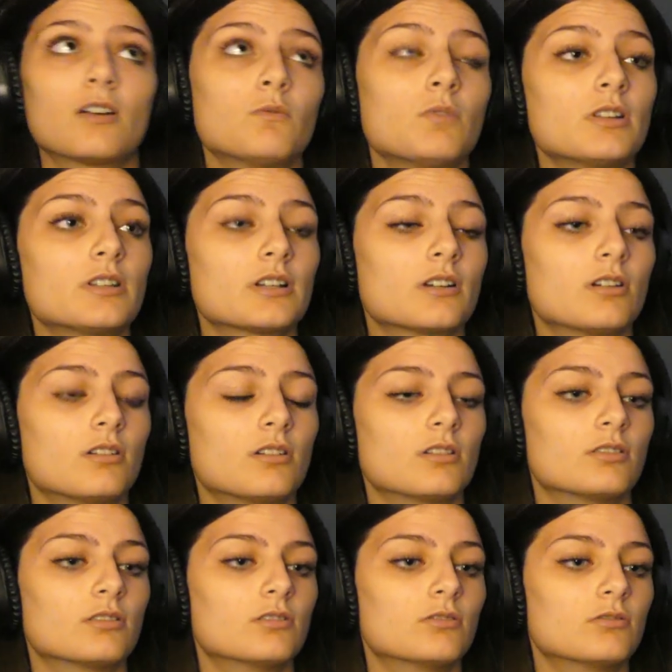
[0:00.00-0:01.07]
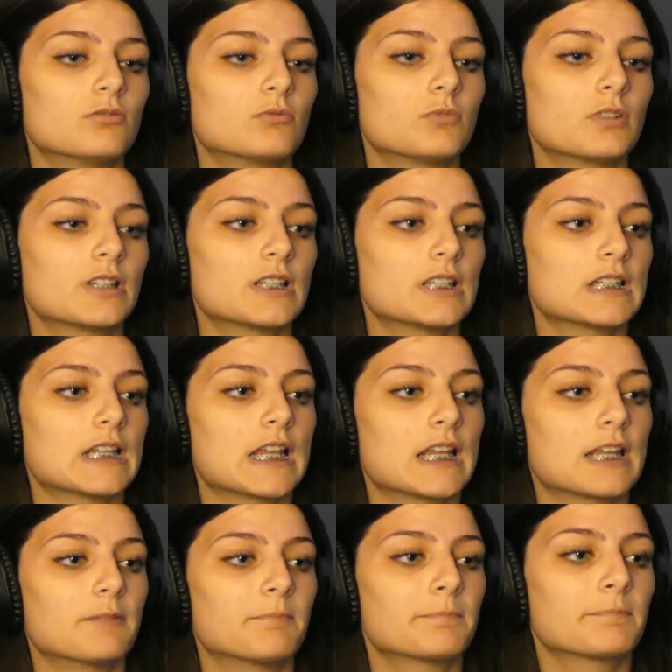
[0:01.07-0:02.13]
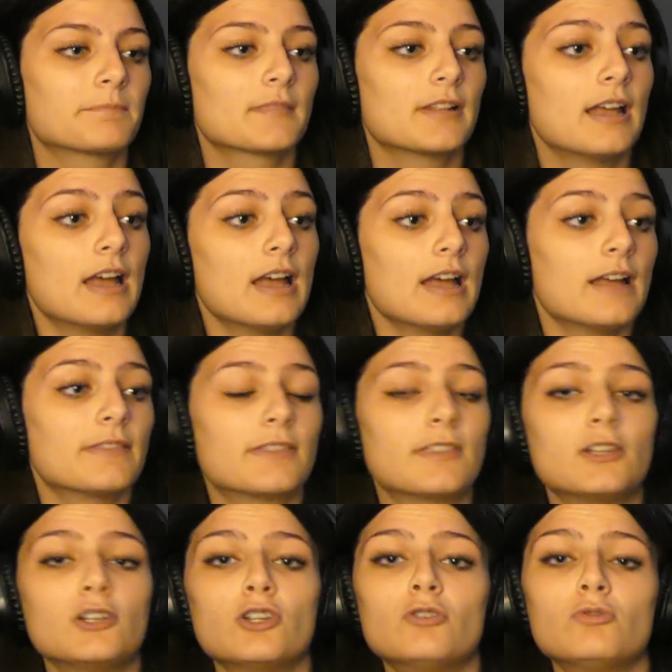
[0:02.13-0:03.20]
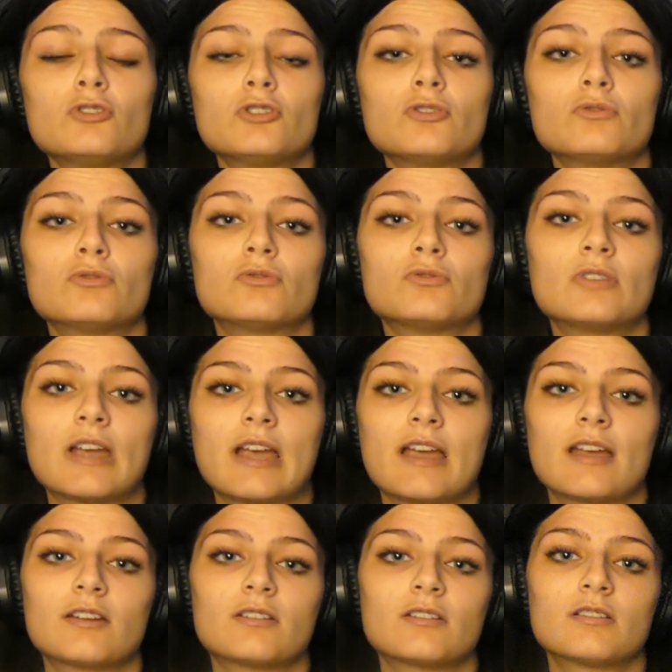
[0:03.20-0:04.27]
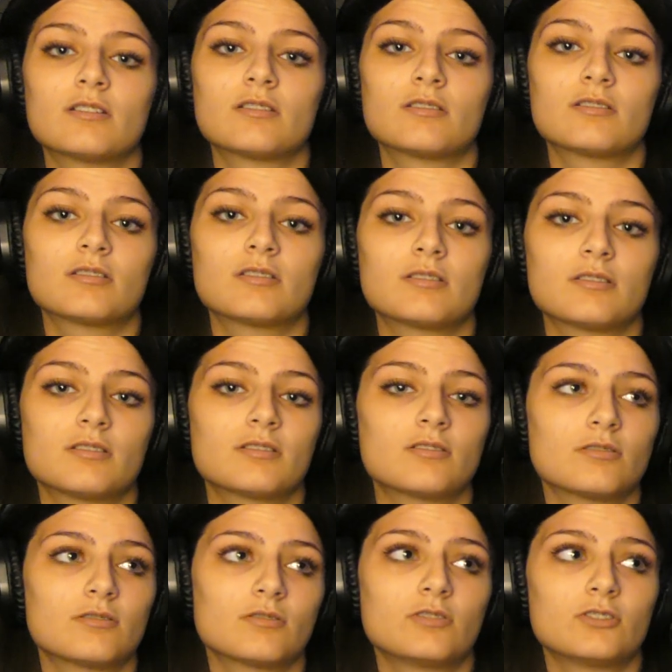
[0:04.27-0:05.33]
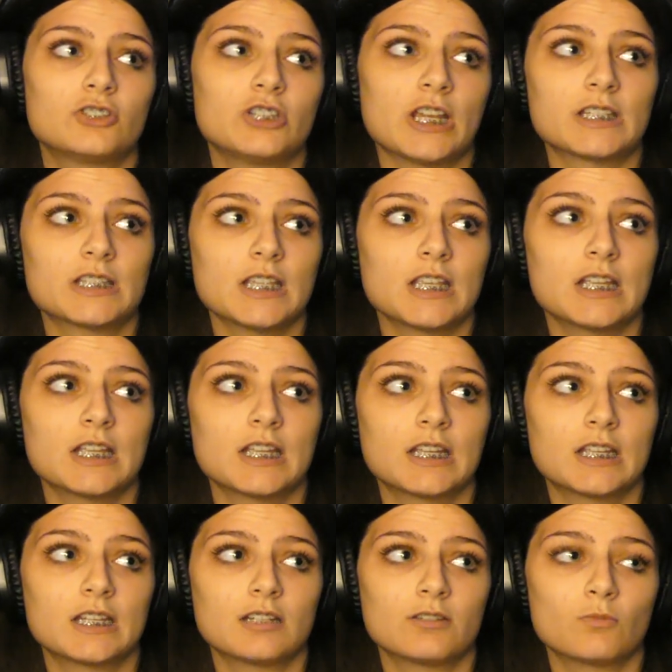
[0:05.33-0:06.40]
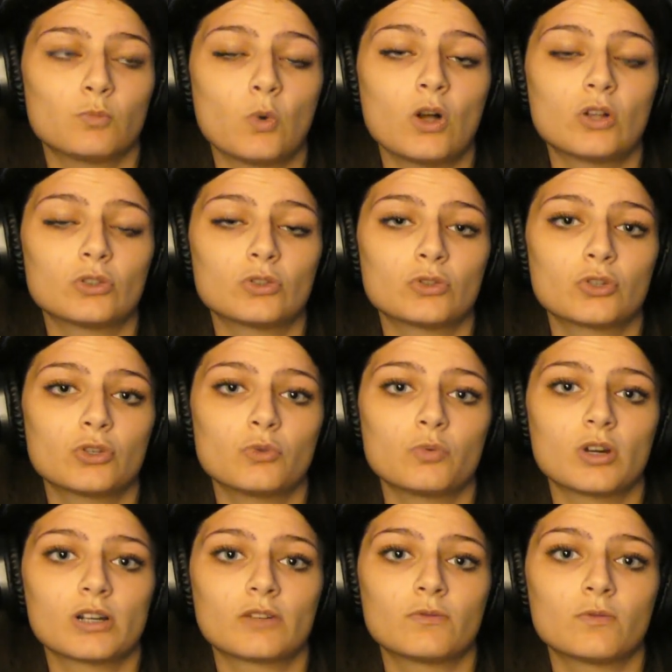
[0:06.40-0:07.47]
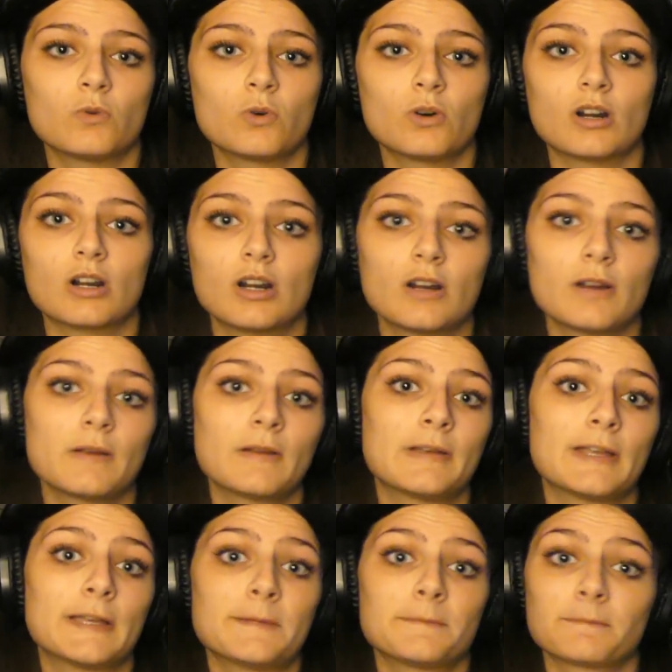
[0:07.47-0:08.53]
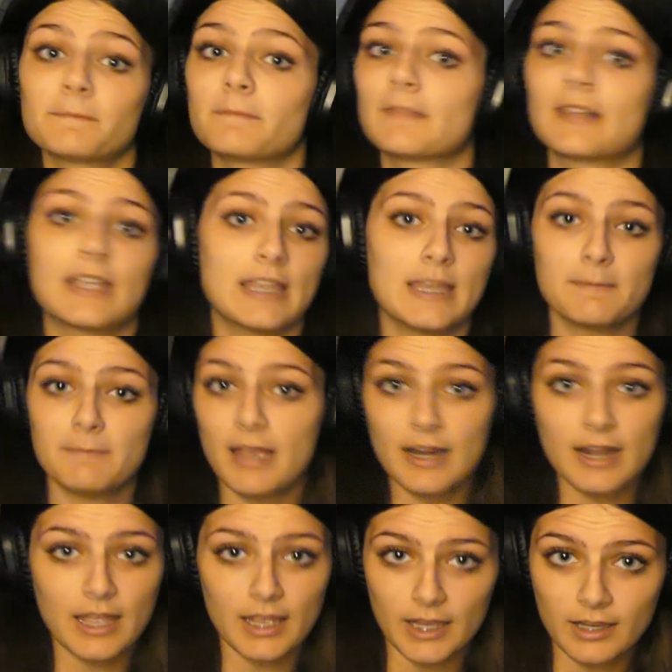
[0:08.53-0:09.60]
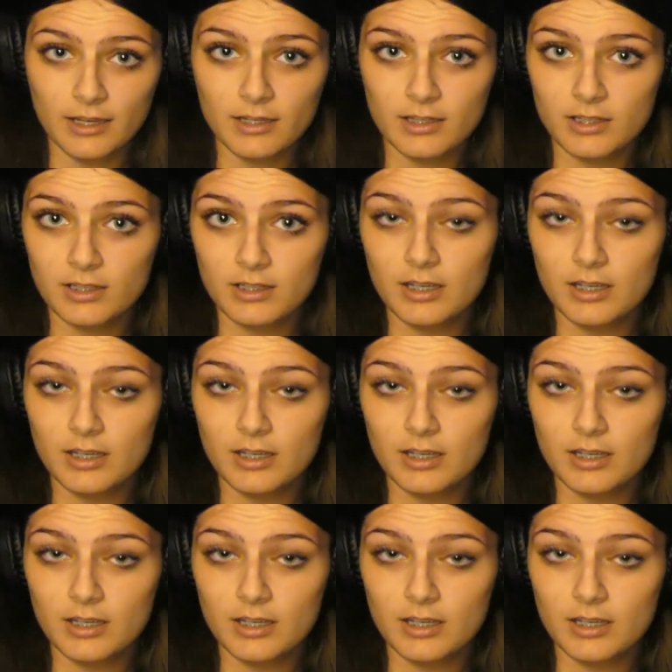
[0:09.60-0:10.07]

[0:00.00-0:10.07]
what's it called? What's his name? The new dude that Jesse and Walt do work for. He met Hank,